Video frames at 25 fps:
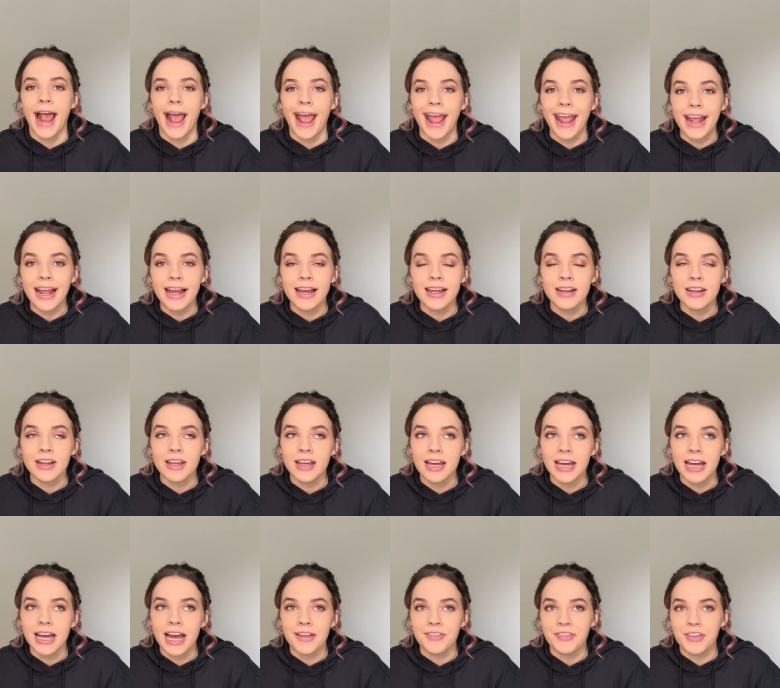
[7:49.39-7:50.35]
And
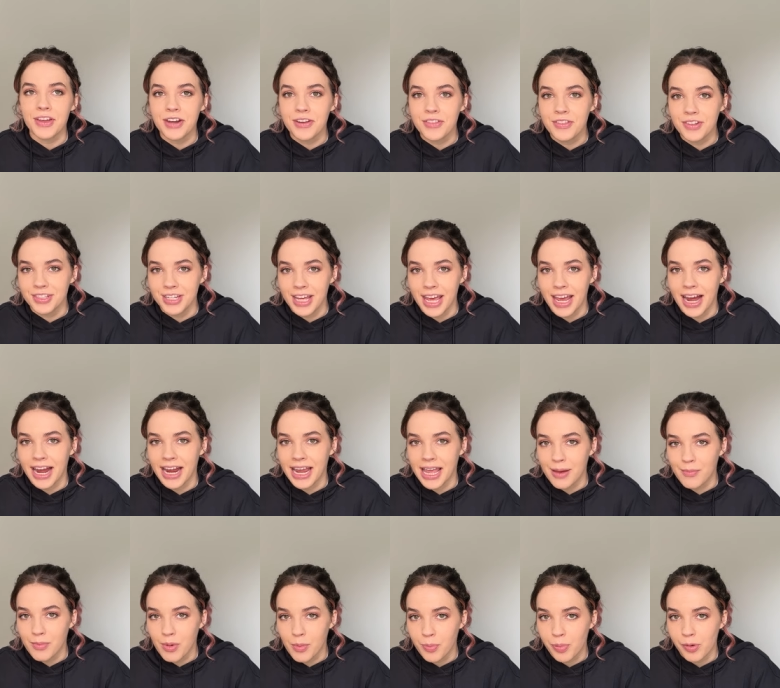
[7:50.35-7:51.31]
at the end of the day, I
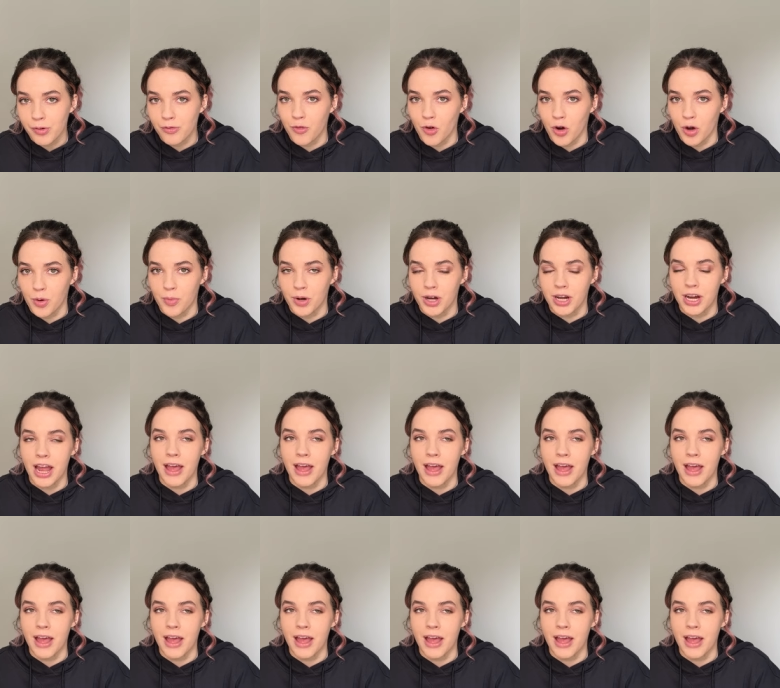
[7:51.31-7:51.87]
am a performer,